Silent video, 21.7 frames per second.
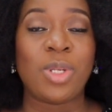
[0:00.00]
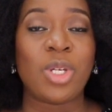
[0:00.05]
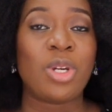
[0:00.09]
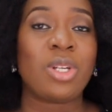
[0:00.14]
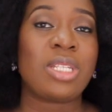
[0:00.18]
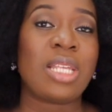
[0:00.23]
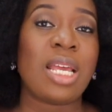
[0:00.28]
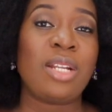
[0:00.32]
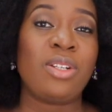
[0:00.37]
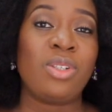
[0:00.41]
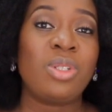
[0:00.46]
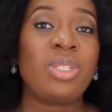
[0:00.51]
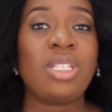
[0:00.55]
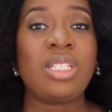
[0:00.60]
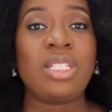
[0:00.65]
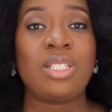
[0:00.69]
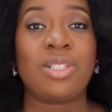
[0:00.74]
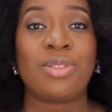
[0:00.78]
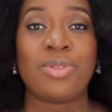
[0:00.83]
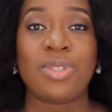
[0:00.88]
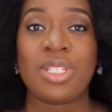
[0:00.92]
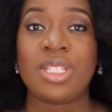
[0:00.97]
because I
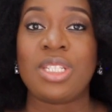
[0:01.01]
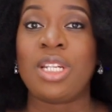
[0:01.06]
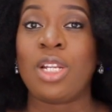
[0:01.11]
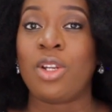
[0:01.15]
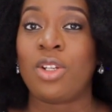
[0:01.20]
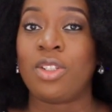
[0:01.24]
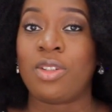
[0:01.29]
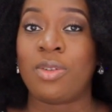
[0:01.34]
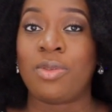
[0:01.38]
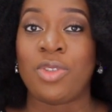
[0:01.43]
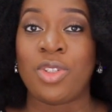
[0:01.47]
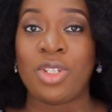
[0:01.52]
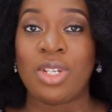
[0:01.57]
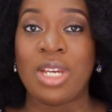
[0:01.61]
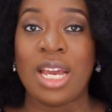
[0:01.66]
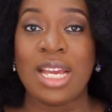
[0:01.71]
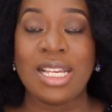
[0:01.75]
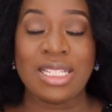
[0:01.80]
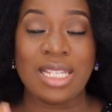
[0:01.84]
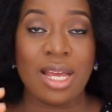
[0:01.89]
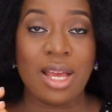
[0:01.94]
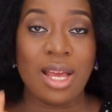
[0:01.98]
noticed the reason a lot of you
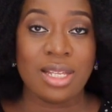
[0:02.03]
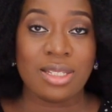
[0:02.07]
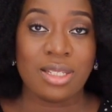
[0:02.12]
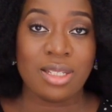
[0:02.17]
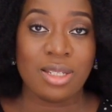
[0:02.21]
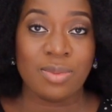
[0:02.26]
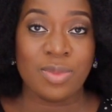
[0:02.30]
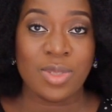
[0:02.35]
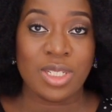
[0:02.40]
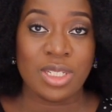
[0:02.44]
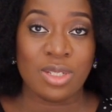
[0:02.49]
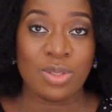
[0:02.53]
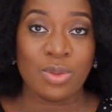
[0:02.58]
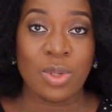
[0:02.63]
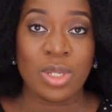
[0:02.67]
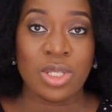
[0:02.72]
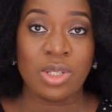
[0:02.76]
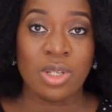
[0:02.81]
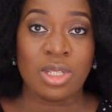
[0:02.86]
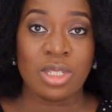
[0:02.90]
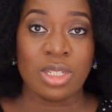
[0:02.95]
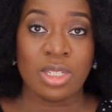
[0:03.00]
guys are asking me this
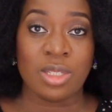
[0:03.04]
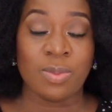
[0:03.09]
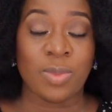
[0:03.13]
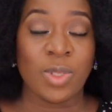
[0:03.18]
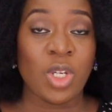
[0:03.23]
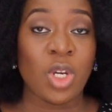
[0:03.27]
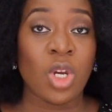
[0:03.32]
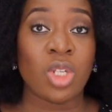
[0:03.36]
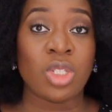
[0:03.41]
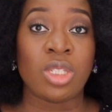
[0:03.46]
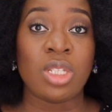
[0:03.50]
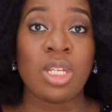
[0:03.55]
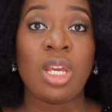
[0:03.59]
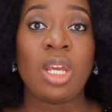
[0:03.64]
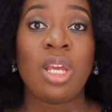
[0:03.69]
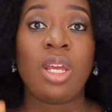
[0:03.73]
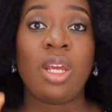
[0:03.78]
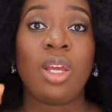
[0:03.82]
question is because